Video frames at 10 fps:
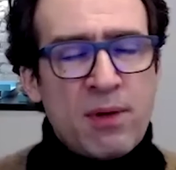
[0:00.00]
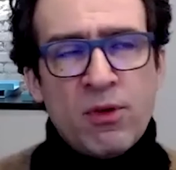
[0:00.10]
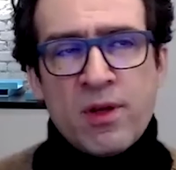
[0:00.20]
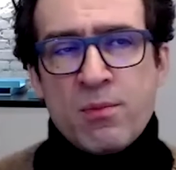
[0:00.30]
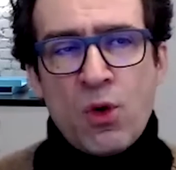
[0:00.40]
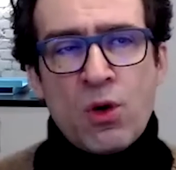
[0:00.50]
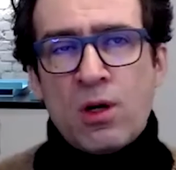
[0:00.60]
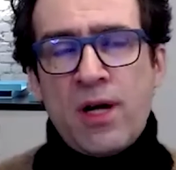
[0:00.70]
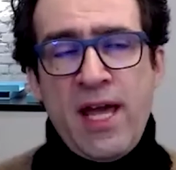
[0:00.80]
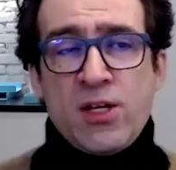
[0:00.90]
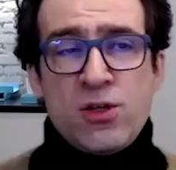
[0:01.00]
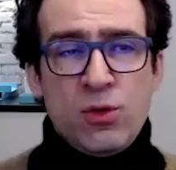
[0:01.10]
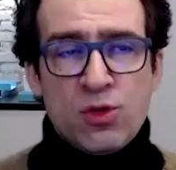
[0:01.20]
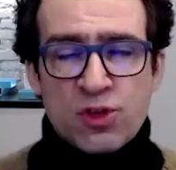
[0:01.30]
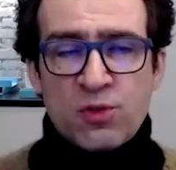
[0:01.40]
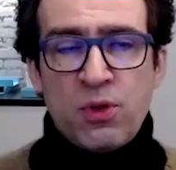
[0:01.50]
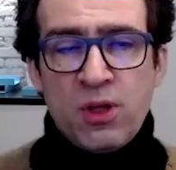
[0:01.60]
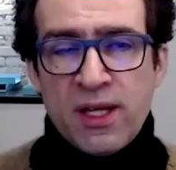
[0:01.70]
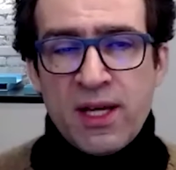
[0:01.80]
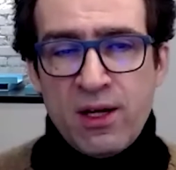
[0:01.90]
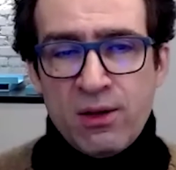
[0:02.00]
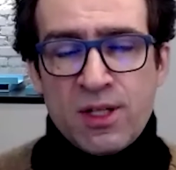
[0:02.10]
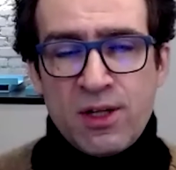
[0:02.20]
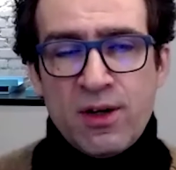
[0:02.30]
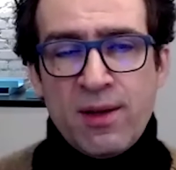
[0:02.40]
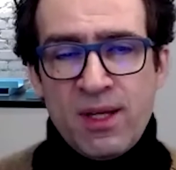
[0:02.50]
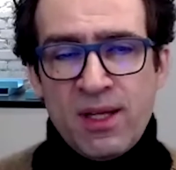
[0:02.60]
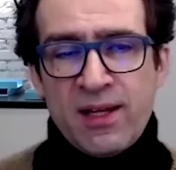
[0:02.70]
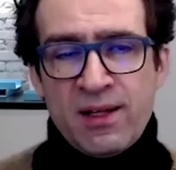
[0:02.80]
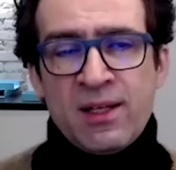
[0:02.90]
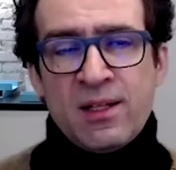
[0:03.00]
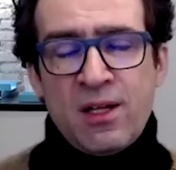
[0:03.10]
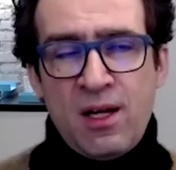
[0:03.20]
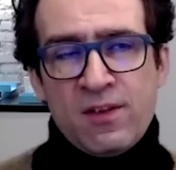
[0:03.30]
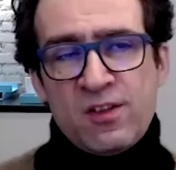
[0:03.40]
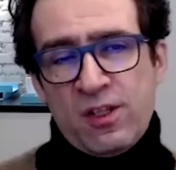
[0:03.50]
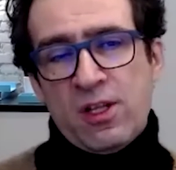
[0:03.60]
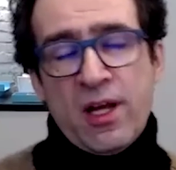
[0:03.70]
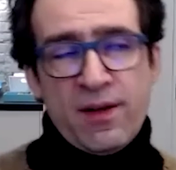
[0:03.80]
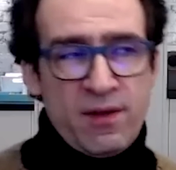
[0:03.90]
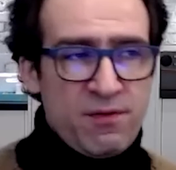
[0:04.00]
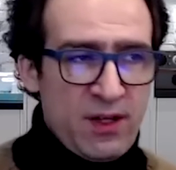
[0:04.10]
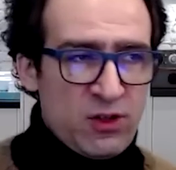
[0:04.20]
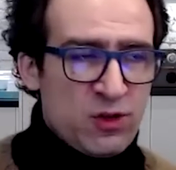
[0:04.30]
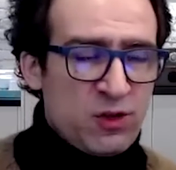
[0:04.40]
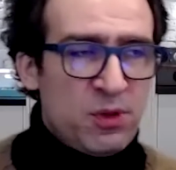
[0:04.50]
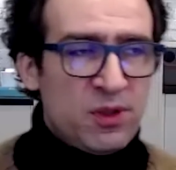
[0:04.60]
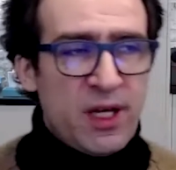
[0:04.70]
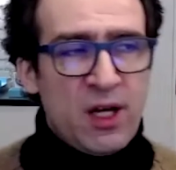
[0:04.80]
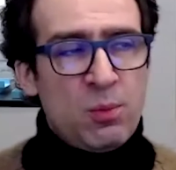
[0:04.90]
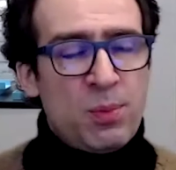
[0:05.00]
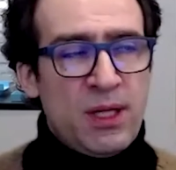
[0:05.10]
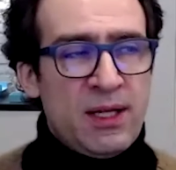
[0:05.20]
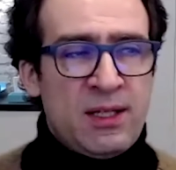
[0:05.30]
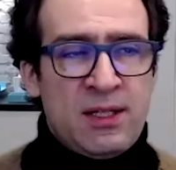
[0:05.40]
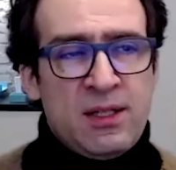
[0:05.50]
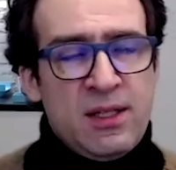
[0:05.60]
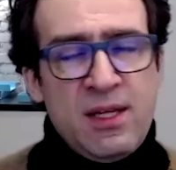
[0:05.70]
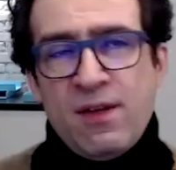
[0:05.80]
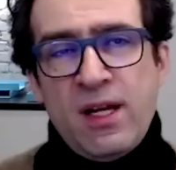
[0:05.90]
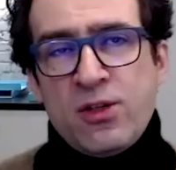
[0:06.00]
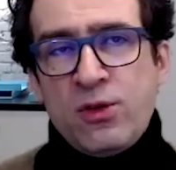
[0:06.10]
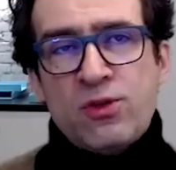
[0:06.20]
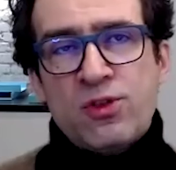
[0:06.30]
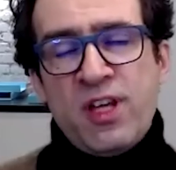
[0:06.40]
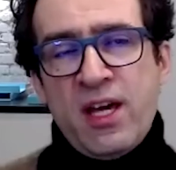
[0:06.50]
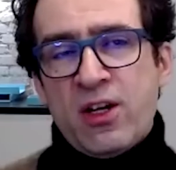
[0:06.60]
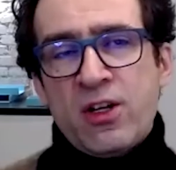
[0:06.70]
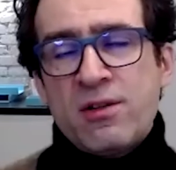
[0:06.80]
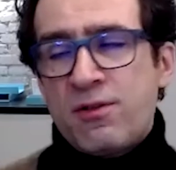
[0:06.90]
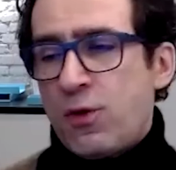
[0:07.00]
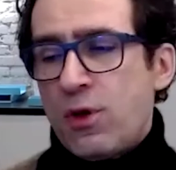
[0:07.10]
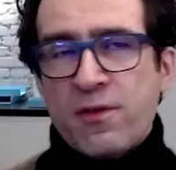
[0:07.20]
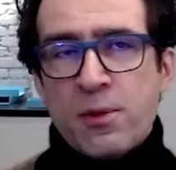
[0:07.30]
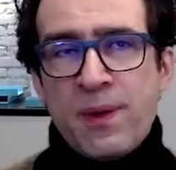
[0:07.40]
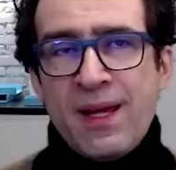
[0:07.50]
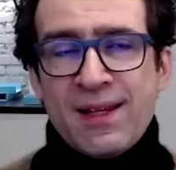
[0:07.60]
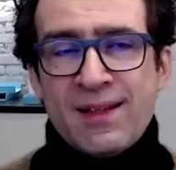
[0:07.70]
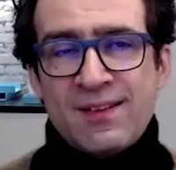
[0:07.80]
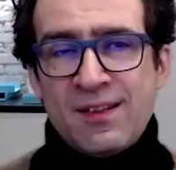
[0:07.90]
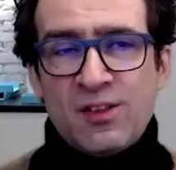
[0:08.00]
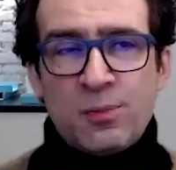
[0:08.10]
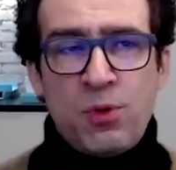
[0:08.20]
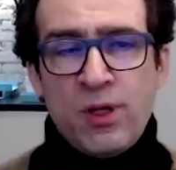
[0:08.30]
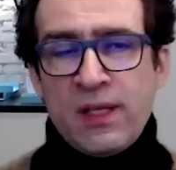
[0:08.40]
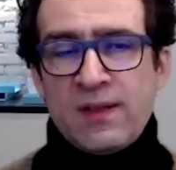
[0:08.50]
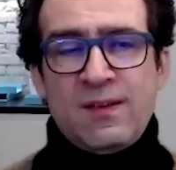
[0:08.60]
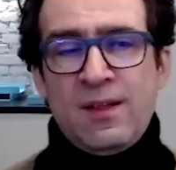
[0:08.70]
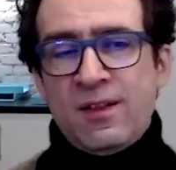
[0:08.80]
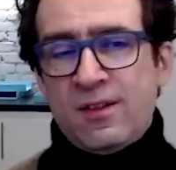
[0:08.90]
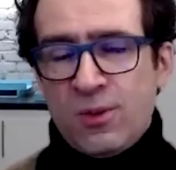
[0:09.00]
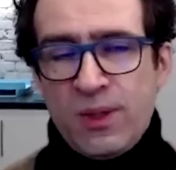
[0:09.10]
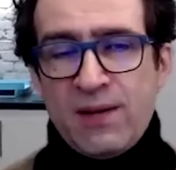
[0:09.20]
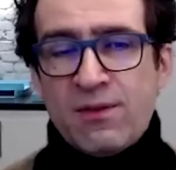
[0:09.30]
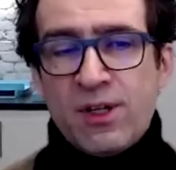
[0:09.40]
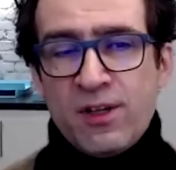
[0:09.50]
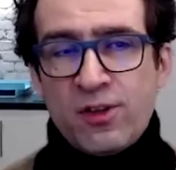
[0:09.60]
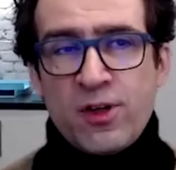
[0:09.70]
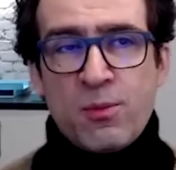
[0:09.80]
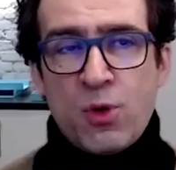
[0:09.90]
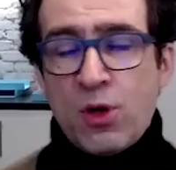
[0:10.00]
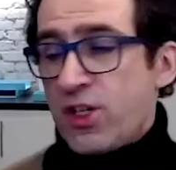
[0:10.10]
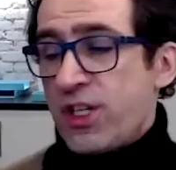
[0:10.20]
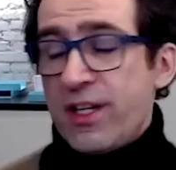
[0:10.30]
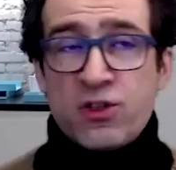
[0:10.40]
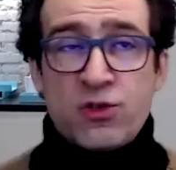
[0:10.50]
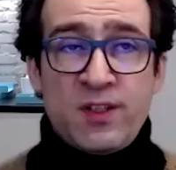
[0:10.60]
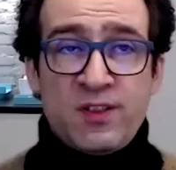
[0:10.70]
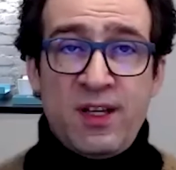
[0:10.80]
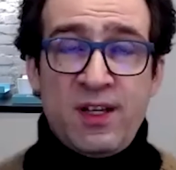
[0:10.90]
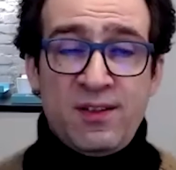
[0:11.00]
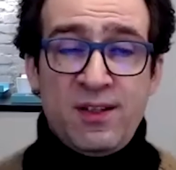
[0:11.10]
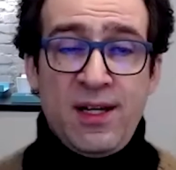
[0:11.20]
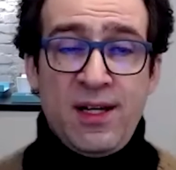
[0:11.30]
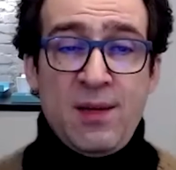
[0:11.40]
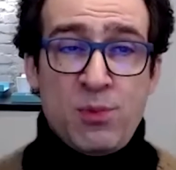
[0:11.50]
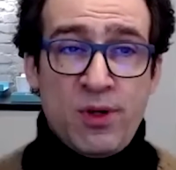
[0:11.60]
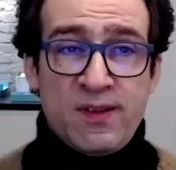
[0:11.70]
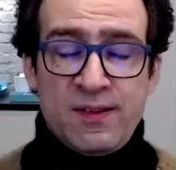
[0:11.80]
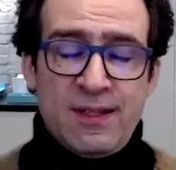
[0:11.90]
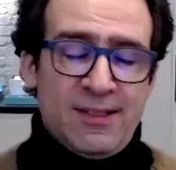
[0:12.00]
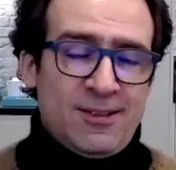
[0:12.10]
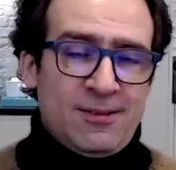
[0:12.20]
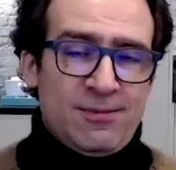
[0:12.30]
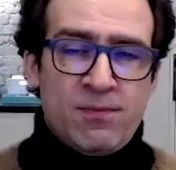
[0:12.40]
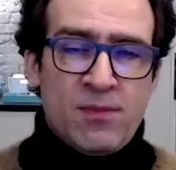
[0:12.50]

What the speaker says: probably more end users pulling out. You know what I mean? Like, obviously, a lot of investors pulled out, but even end users couldn't afford it. If you're paying like 6.6 or whatever it is on your mortgage, getting stress tested at 8.6,